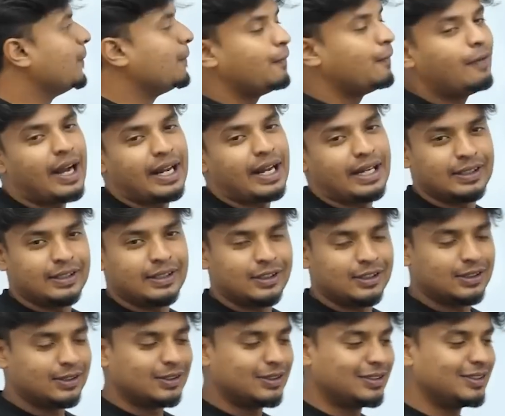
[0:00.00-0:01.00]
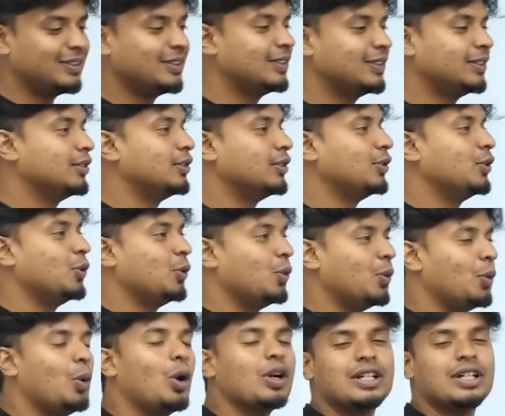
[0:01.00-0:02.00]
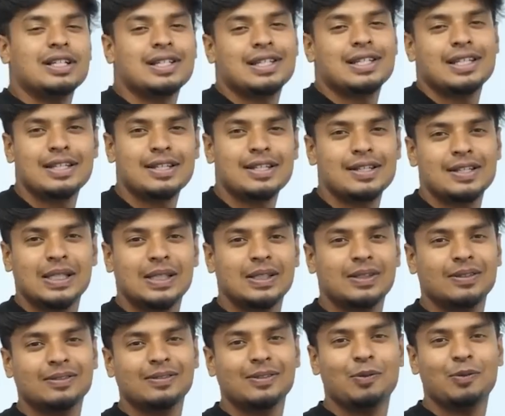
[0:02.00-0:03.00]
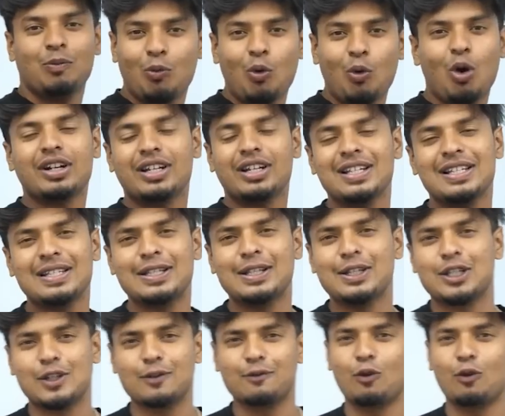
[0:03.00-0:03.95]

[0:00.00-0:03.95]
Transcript: Fine. What is this? What is this